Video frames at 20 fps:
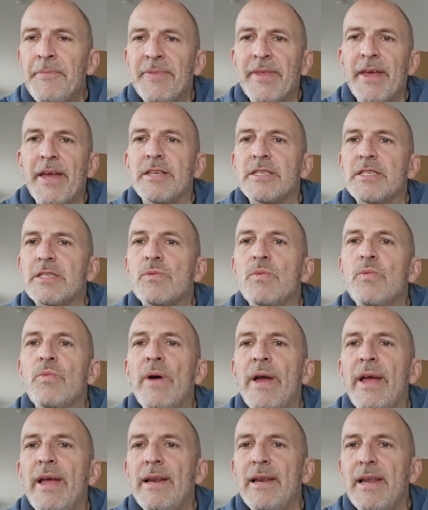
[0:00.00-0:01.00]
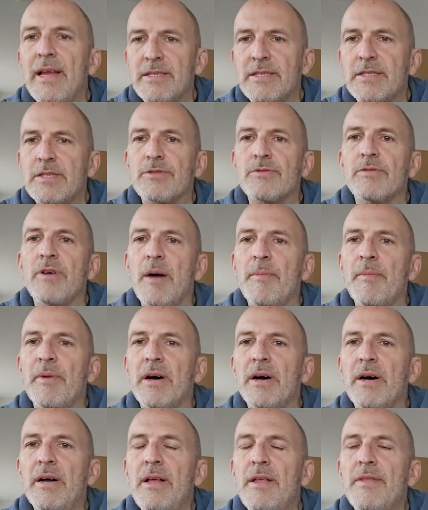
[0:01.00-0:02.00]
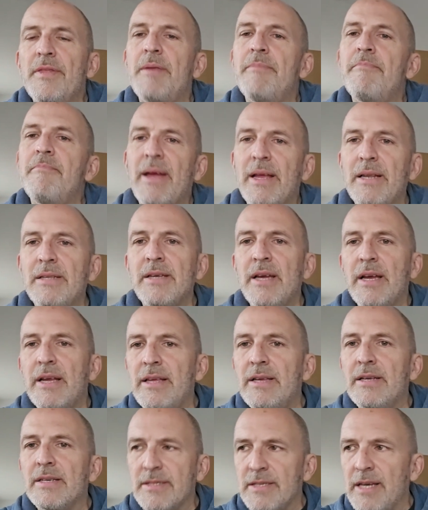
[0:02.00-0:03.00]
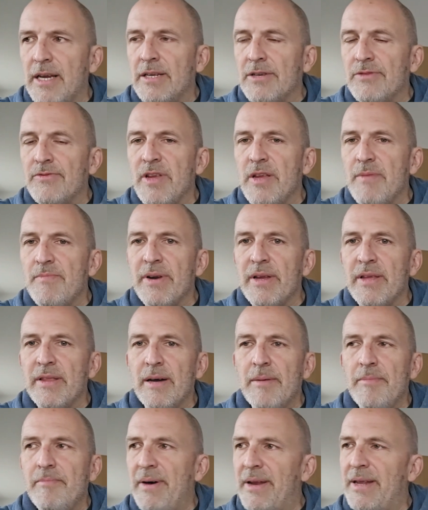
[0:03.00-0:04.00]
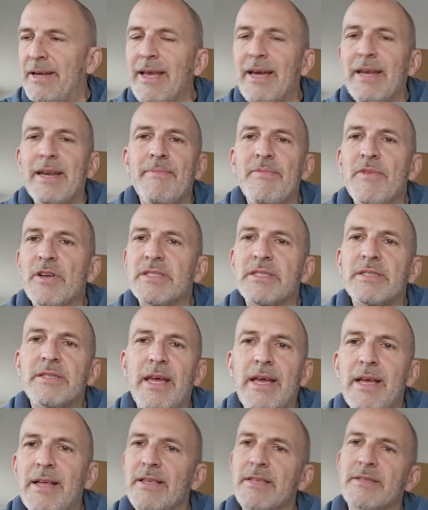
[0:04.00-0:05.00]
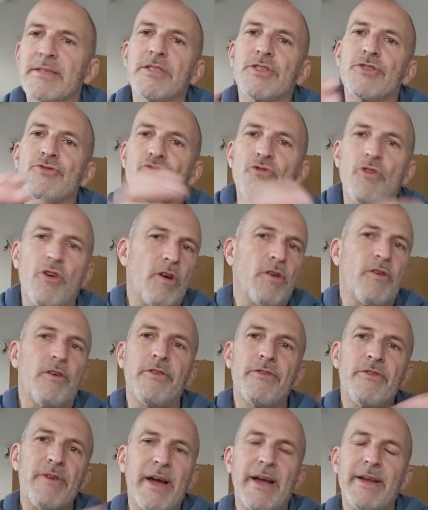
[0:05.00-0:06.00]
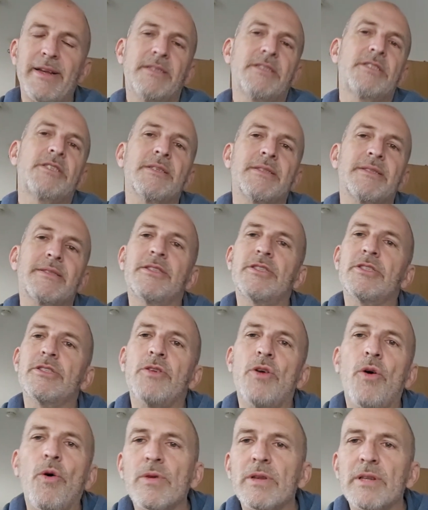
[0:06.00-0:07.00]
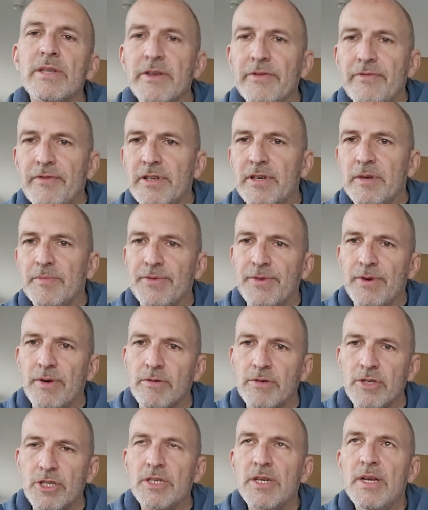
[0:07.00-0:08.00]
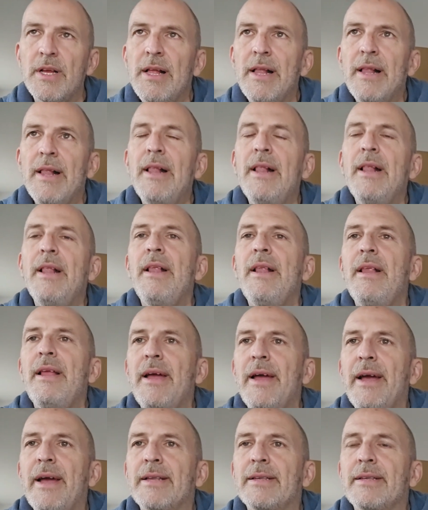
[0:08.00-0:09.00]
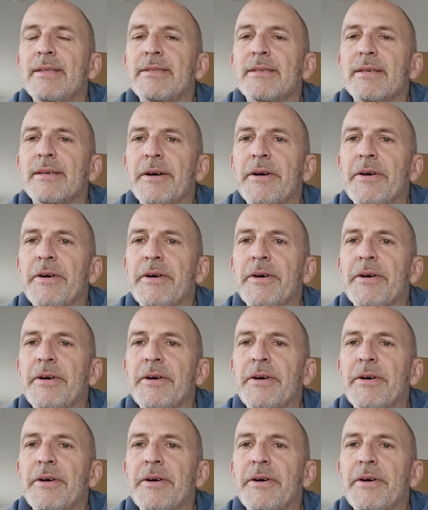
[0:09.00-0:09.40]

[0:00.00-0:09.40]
that is way less drama than maintaining a second rebreather. But again, I'm not saying this is wrong or right. It's just a total different approach, and